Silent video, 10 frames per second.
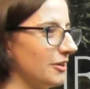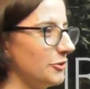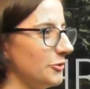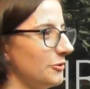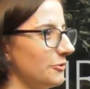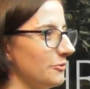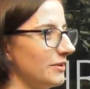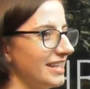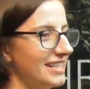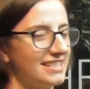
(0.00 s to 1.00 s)
Who
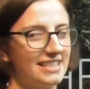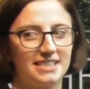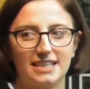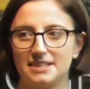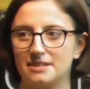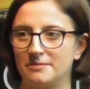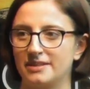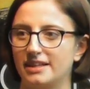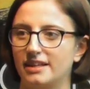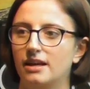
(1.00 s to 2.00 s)
is this
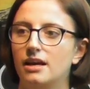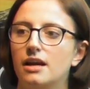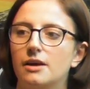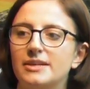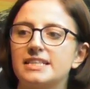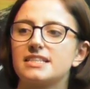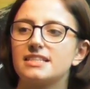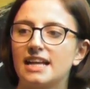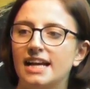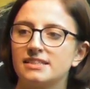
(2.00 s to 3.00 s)
testimony? We need to
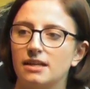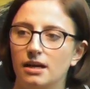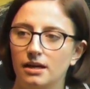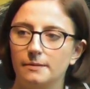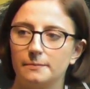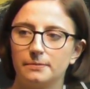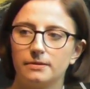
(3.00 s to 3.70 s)
stand up.